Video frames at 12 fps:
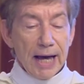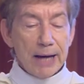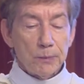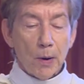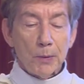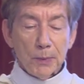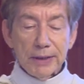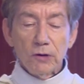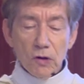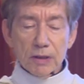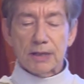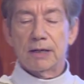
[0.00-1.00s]
And when we
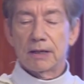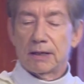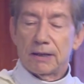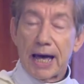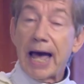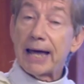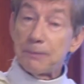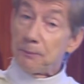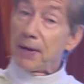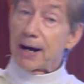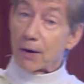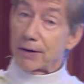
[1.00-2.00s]
look at
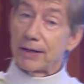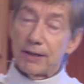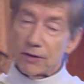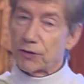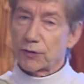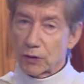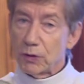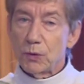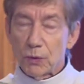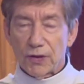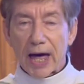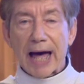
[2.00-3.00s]
Mary
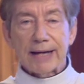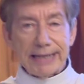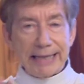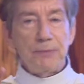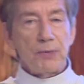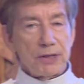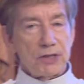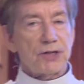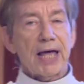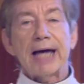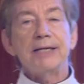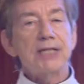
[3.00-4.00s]
through that image,
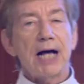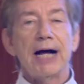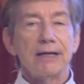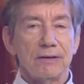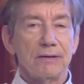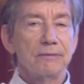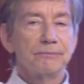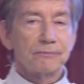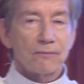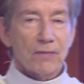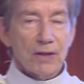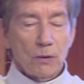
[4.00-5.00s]
that title,
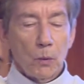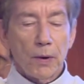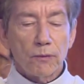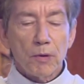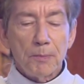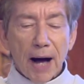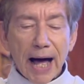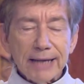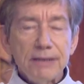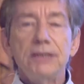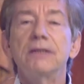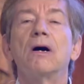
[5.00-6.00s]
we're
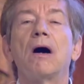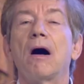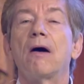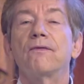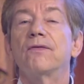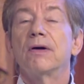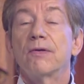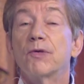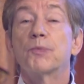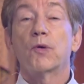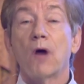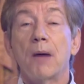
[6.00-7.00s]
reminded of
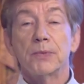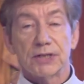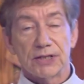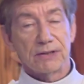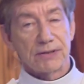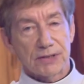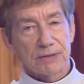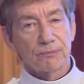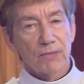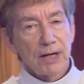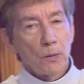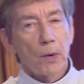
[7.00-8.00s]
the promises.
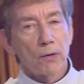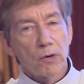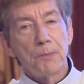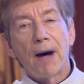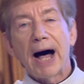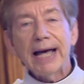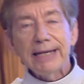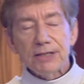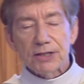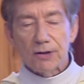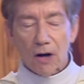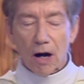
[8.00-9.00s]
We're
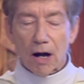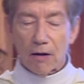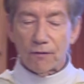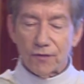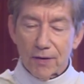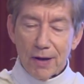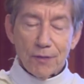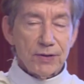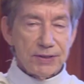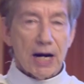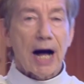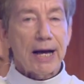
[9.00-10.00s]
reminded of the
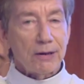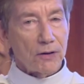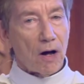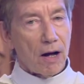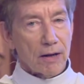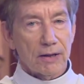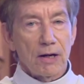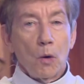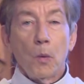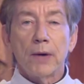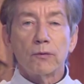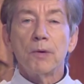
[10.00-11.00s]
dialogue.
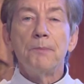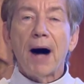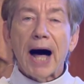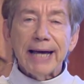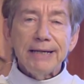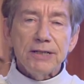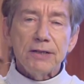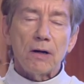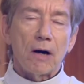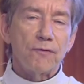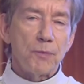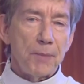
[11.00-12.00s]
We're reminded
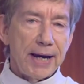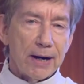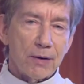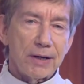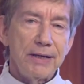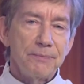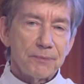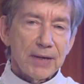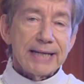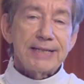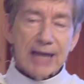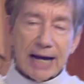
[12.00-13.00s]
of Mary
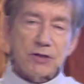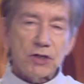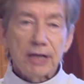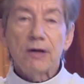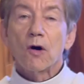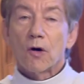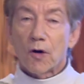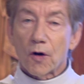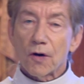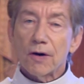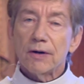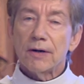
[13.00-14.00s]
touching
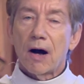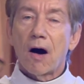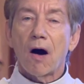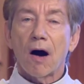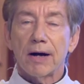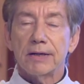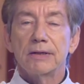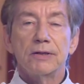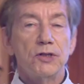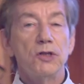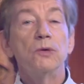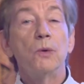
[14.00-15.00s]
her heart
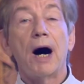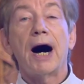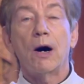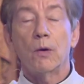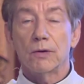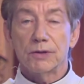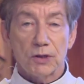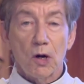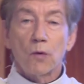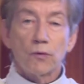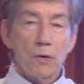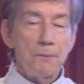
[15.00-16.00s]
to ours,
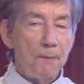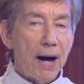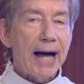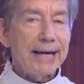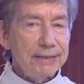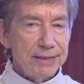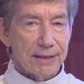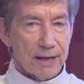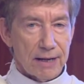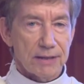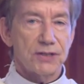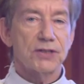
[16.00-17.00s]
reminding
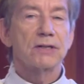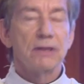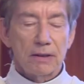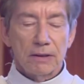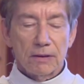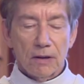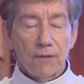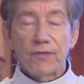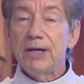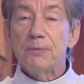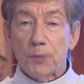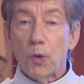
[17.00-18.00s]
us of
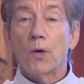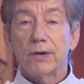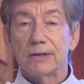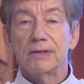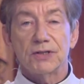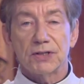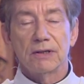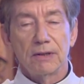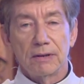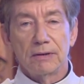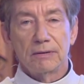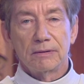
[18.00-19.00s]
the importance
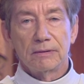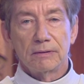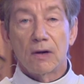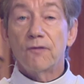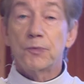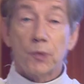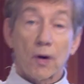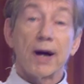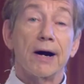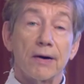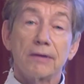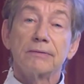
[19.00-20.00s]
of
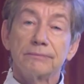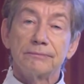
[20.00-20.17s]
prayer.